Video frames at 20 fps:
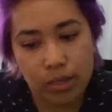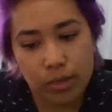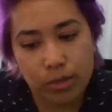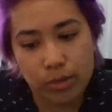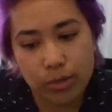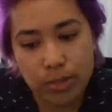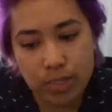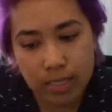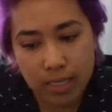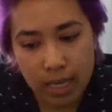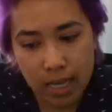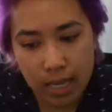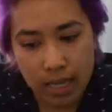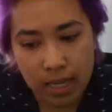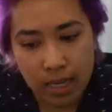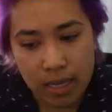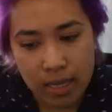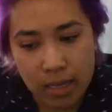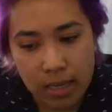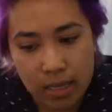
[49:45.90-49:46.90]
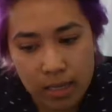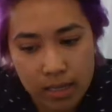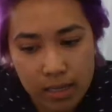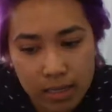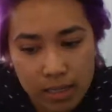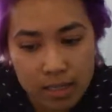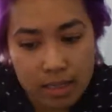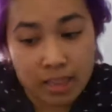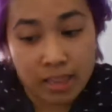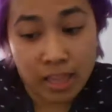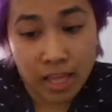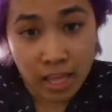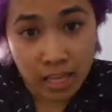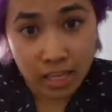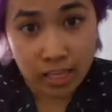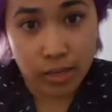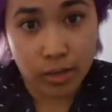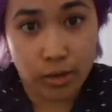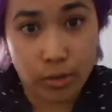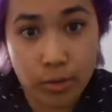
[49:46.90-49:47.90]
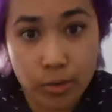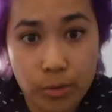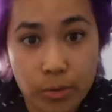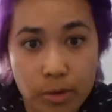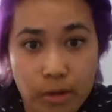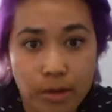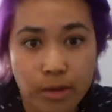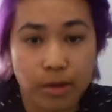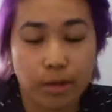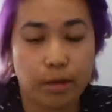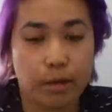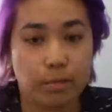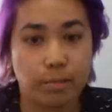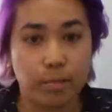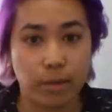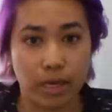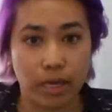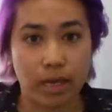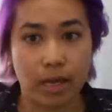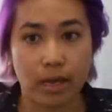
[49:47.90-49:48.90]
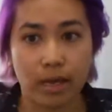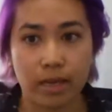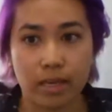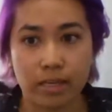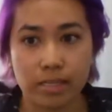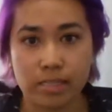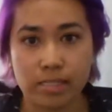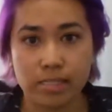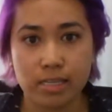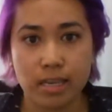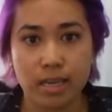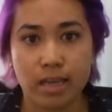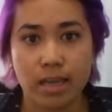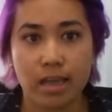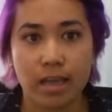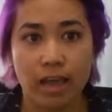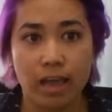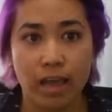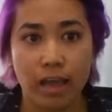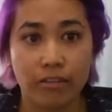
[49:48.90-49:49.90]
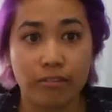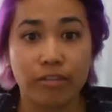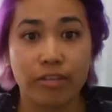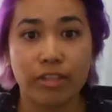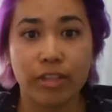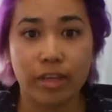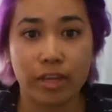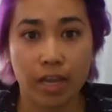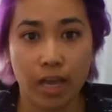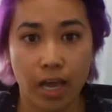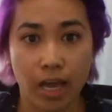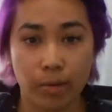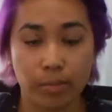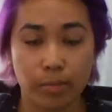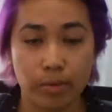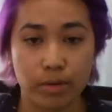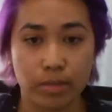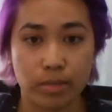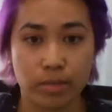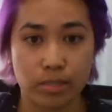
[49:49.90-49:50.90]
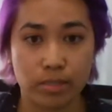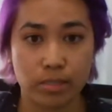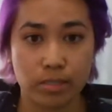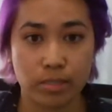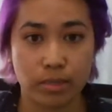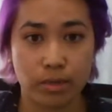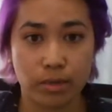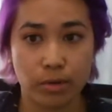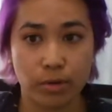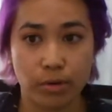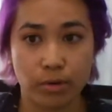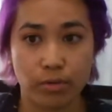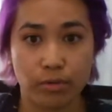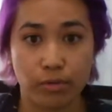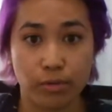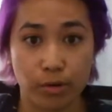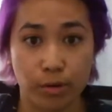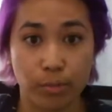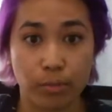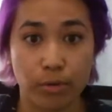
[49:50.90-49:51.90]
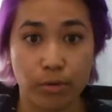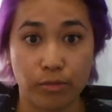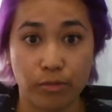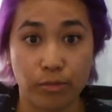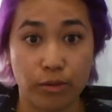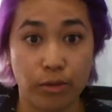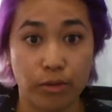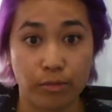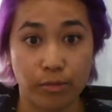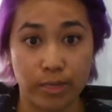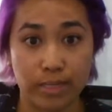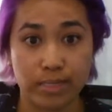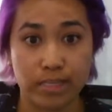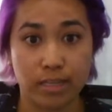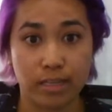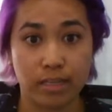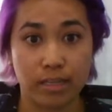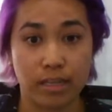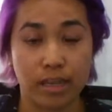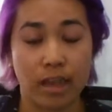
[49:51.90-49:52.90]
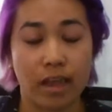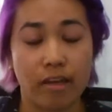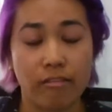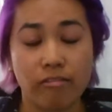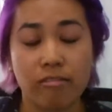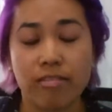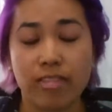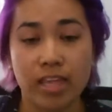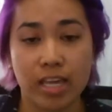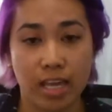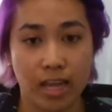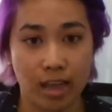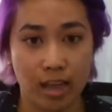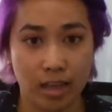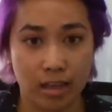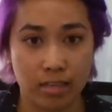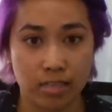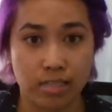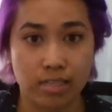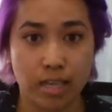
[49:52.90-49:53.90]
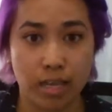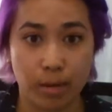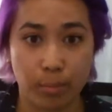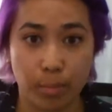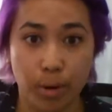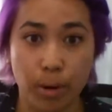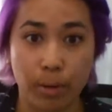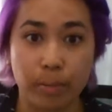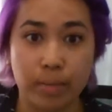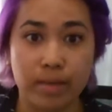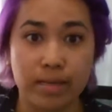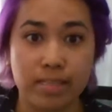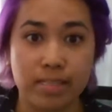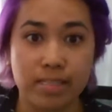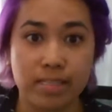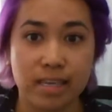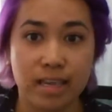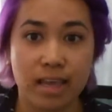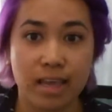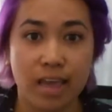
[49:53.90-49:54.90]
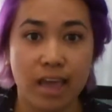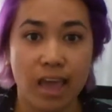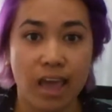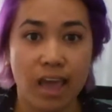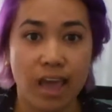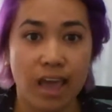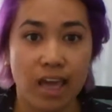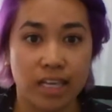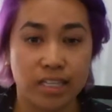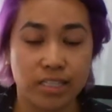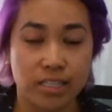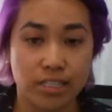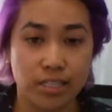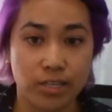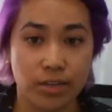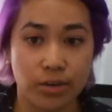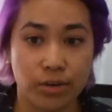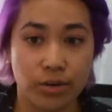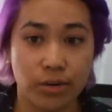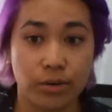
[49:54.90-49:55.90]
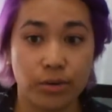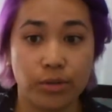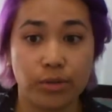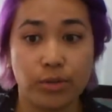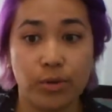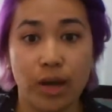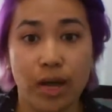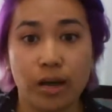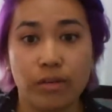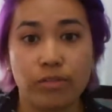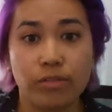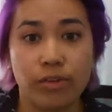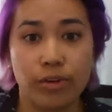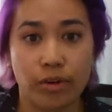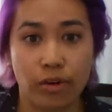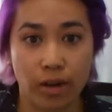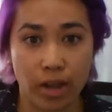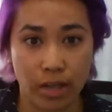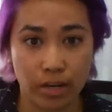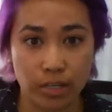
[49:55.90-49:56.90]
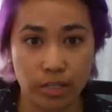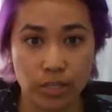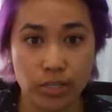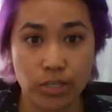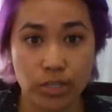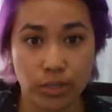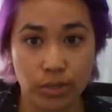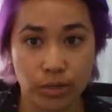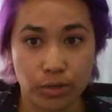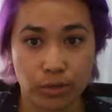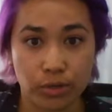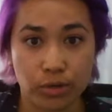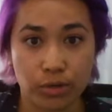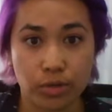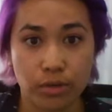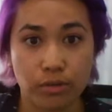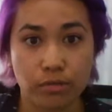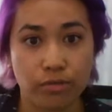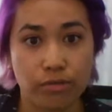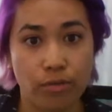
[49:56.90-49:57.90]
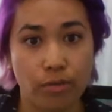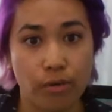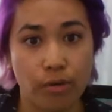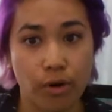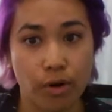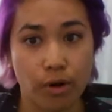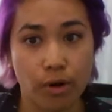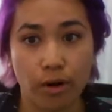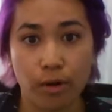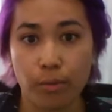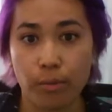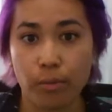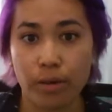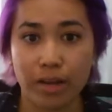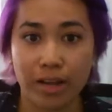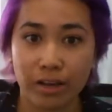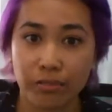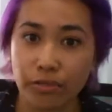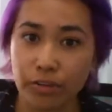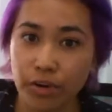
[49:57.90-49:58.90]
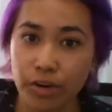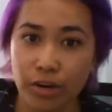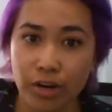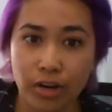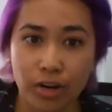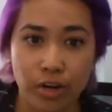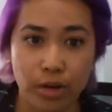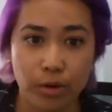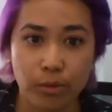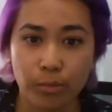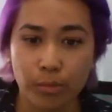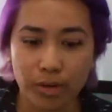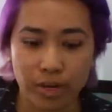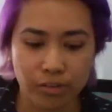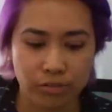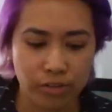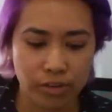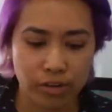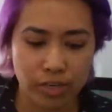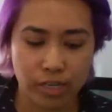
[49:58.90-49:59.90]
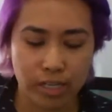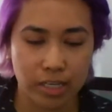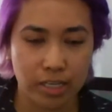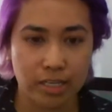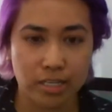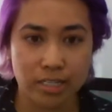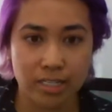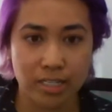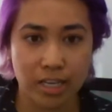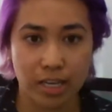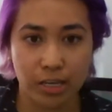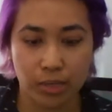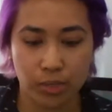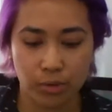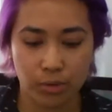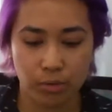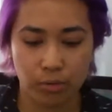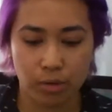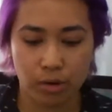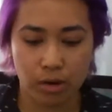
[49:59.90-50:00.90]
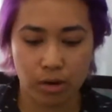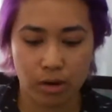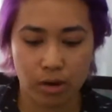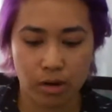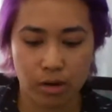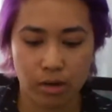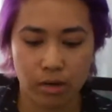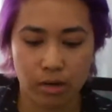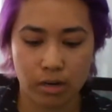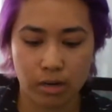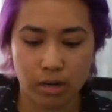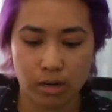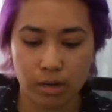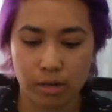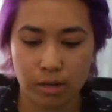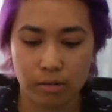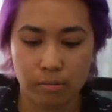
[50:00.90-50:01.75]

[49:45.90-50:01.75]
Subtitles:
You say thank you, because everything happens for a reason. Everything has a purpose. And so you have gratitude for whatever it is that you are,